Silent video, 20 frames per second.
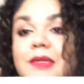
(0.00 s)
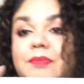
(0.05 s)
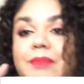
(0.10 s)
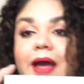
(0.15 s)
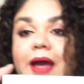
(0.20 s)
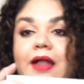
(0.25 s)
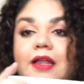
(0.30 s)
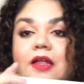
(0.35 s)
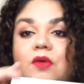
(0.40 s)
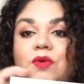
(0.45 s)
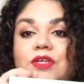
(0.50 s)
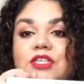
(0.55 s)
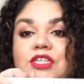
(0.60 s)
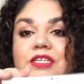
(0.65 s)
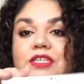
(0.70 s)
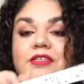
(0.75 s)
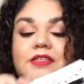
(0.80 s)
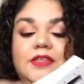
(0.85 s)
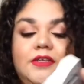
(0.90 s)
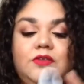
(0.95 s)
palette, which
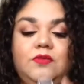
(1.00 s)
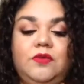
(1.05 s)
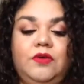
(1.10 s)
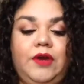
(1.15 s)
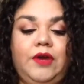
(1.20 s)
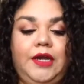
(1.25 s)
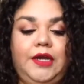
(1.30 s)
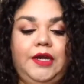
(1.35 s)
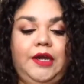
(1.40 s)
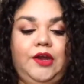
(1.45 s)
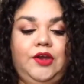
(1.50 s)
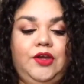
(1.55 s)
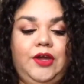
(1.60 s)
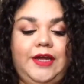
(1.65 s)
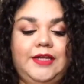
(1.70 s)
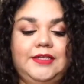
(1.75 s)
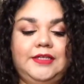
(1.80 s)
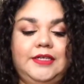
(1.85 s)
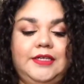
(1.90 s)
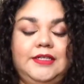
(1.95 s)
is this one right here. You
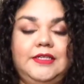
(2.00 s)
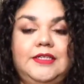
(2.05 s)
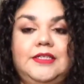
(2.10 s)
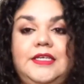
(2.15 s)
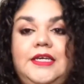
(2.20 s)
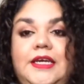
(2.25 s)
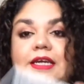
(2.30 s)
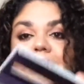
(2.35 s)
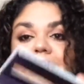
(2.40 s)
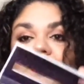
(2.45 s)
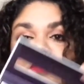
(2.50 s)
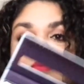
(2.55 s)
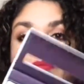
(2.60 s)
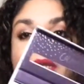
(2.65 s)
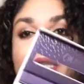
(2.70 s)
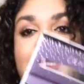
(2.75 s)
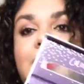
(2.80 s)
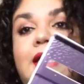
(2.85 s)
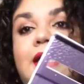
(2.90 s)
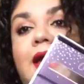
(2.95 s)
guys can see it's
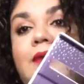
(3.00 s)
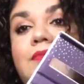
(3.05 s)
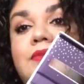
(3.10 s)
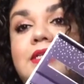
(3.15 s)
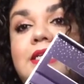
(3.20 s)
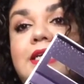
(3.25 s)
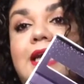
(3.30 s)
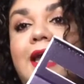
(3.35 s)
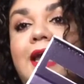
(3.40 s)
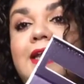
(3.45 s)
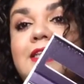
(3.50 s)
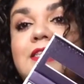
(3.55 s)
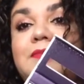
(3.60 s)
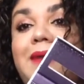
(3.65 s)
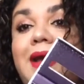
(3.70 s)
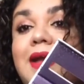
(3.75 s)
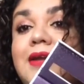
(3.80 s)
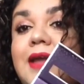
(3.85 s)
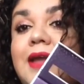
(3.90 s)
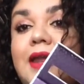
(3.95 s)
completely empty and it's
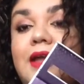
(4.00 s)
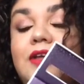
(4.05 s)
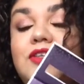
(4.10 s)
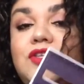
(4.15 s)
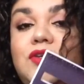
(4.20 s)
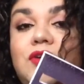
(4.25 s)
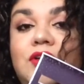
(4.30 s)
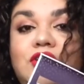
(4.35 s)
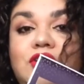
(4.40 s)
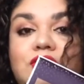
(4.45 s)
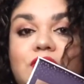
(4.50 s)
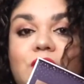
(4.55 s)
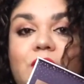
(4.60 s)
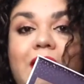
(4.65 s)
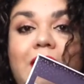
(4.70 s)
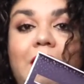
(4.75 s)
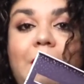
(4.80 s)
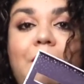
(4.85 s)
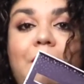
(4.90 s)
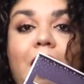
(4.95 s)
magnetic, so you can just go
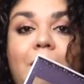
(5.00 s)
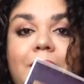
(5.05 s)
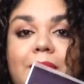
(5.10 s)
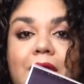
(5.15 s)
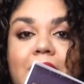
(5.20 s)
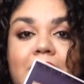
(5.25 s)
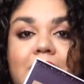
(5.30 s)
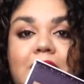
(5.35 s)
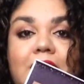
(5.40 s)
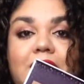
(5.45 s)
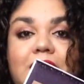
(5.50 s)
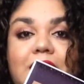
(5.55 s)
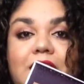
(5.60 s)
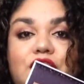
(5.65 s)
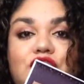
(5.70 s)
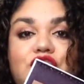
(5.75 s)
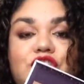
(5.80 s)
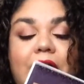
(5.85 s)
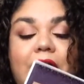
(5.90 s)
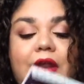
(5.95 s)
ahead and pop in
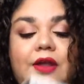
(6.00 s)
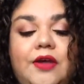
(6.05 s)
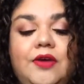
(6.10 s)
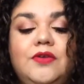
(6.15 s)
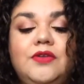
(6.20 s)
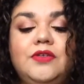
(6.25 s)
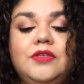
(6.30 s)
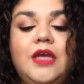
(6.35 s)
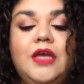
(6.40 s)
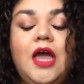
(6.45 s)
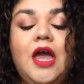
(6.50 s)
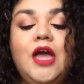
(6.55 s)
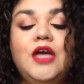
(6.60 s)
the shadows.